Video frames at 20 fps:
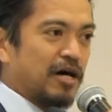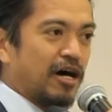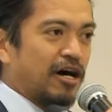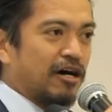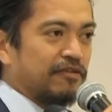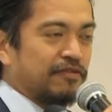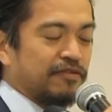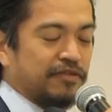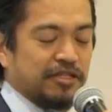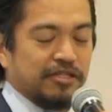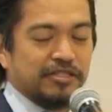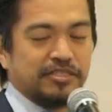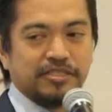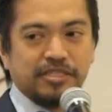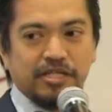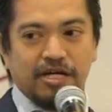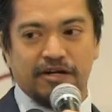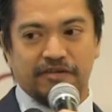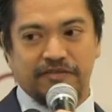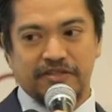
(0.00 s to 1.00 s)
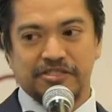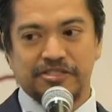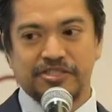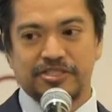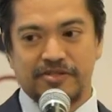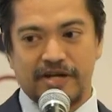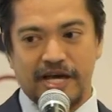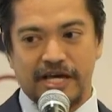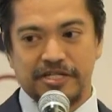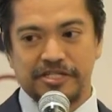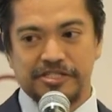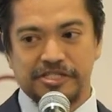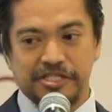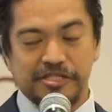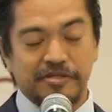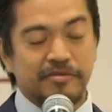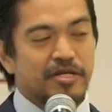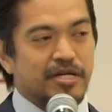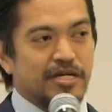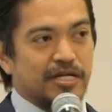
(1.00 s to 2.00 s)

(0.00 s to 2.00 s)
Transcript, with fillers: of this, of this strategy.